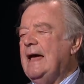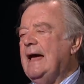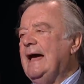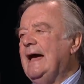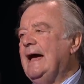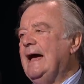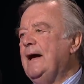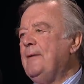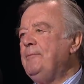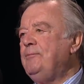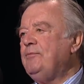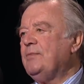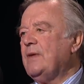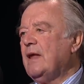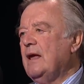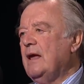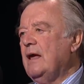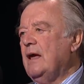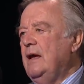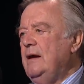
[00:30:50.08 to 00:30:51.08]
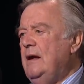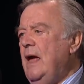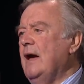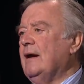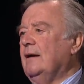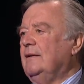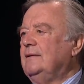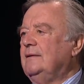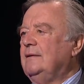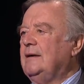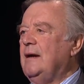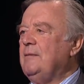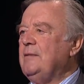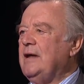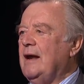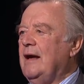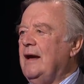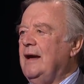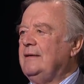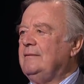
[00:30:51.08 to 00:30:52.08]
Um, and yeah, I
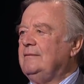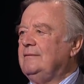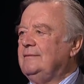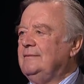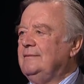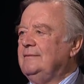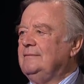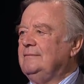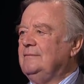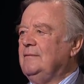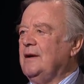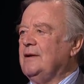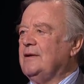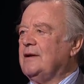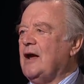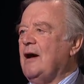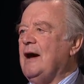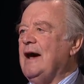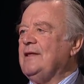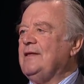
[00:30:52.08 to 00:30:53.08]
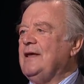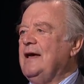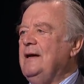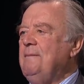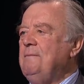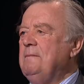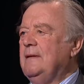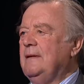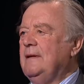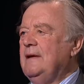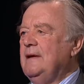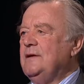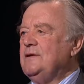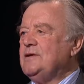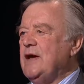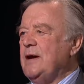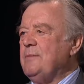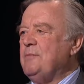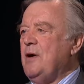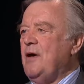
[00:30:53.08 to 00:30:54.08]
mean, I wanted to go out there,
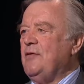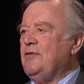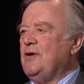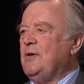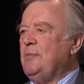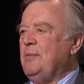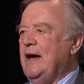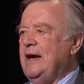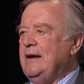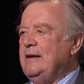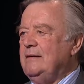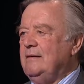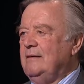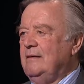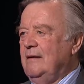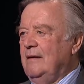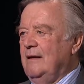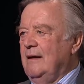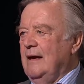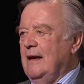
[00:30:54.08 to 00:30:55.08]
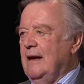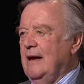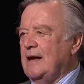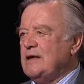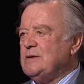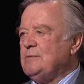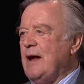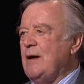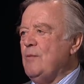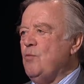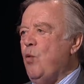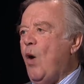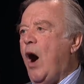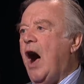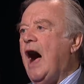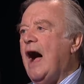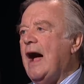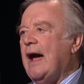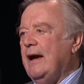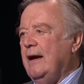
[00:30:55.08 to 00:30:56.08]
take part in the debate, explain
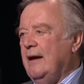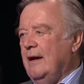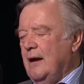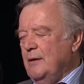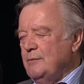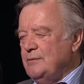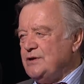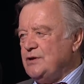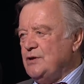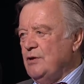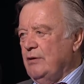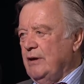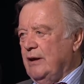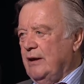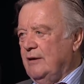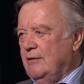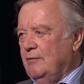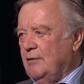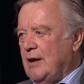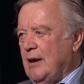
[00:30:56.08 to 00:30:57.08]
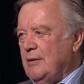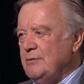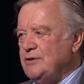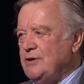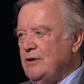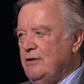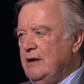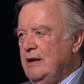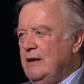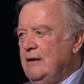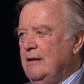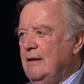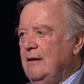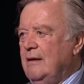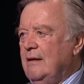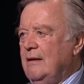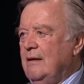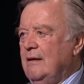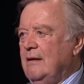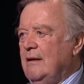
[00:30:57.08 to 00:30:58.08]
why I was doing what I was doing,
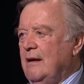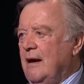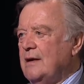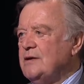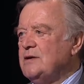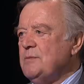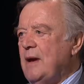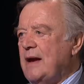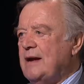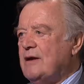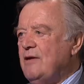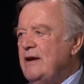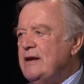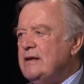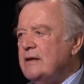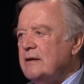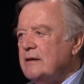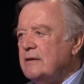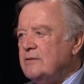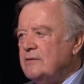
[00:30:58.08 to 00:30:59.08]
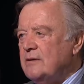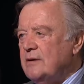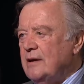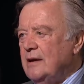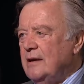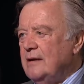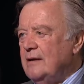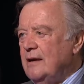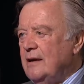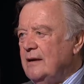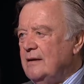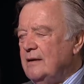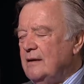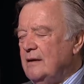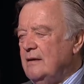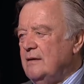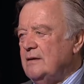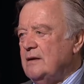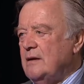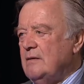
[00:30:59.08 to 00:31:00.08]
answer my critics and, and
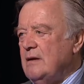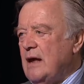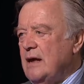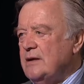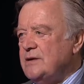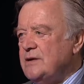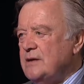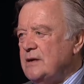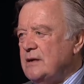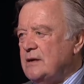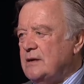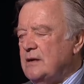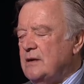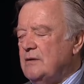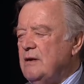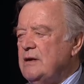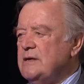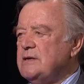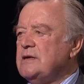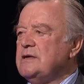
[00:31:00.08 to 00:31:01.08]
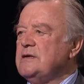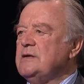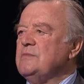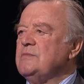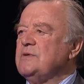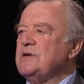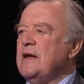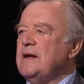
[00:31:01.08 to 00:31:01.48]
uh, answer the, the criticisms.